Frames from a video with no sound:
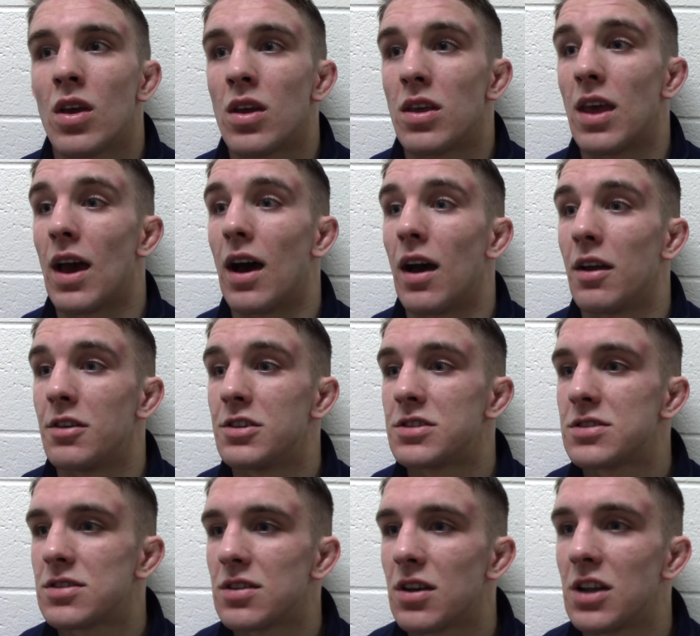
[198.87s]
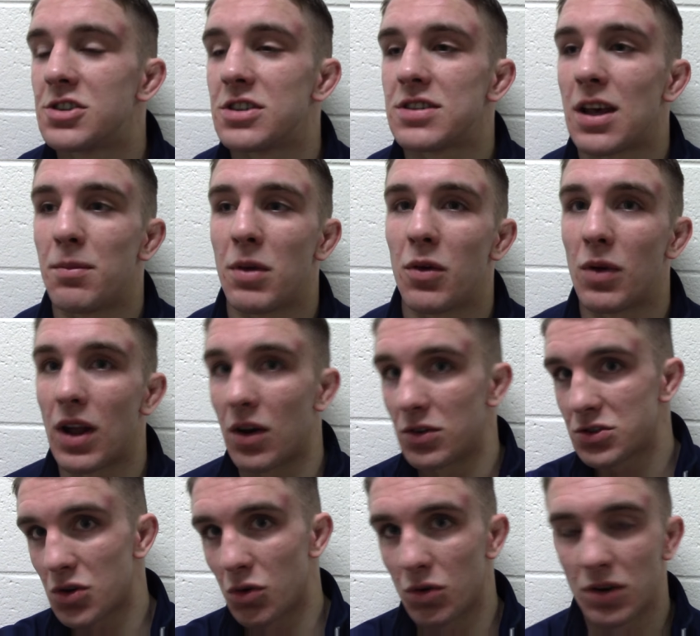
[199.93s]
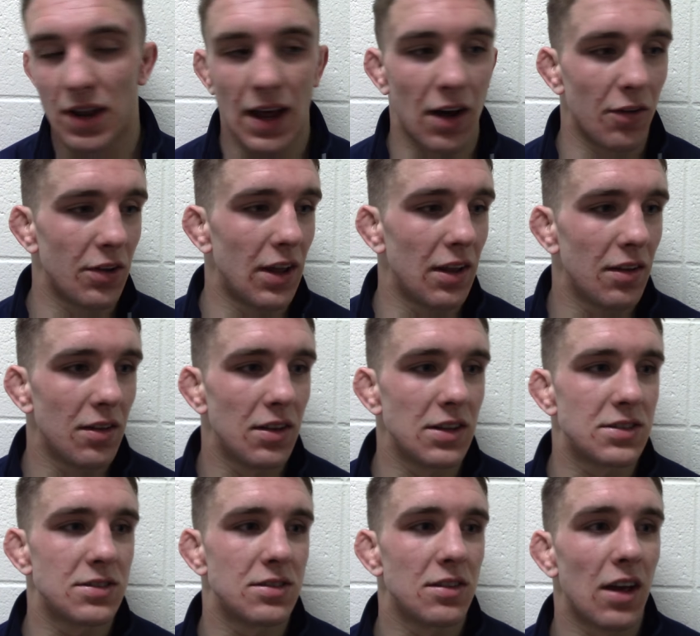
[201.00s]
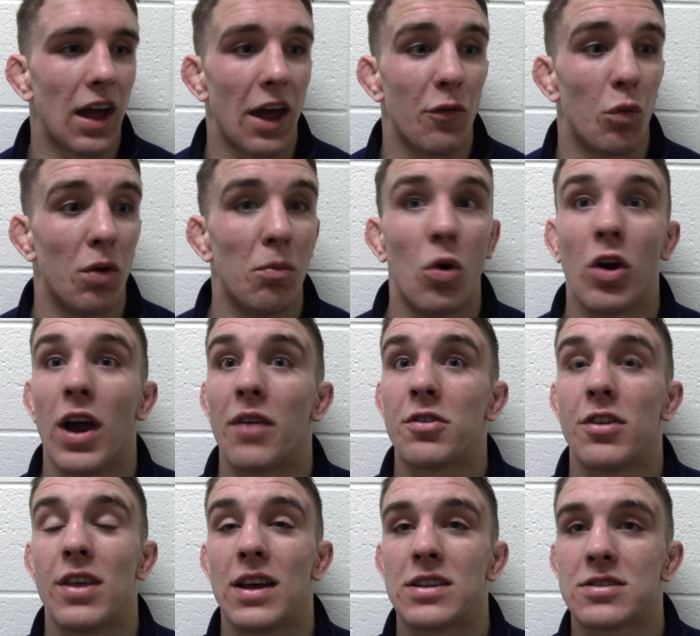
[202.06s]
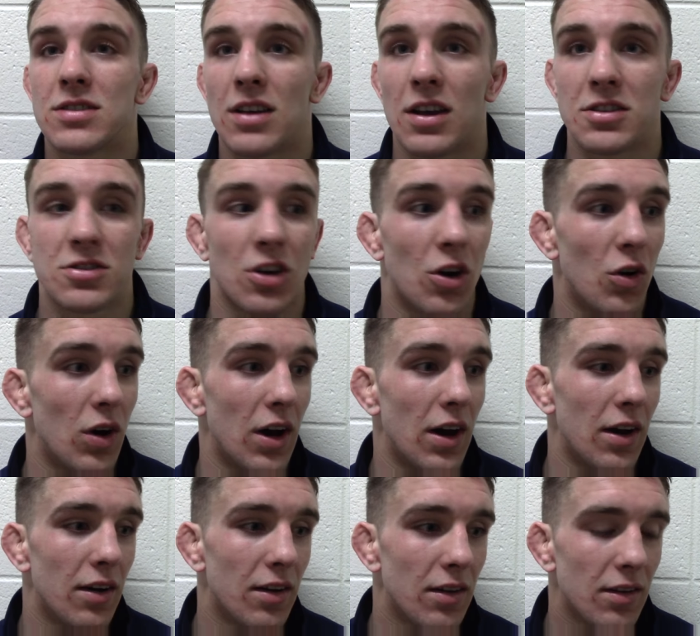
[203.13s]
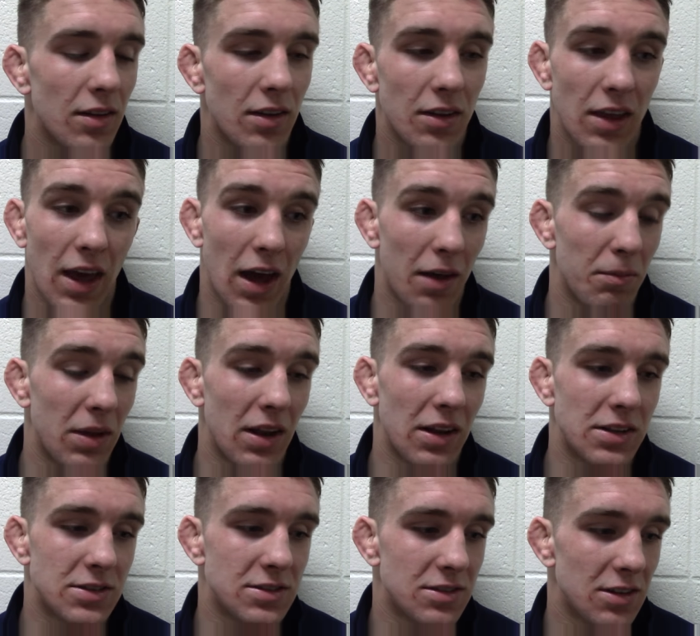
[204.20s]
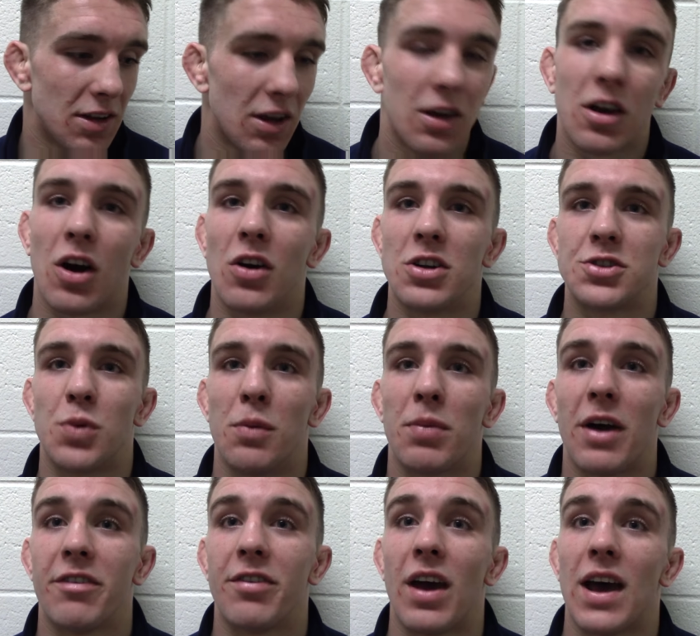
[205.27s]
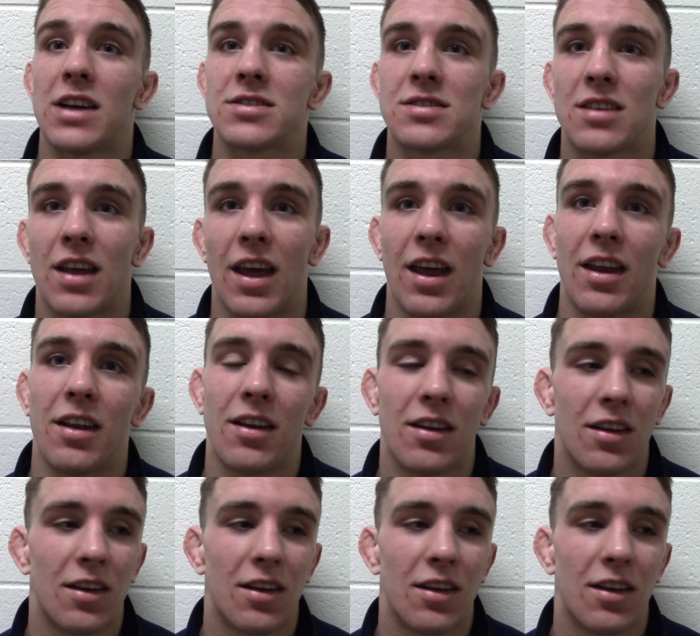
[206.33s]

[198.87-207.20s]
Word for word: yeah, just it just hit me when I was cooling down that this I have one more after this. Uh, so uh, yeah, I mean it's college went by fast and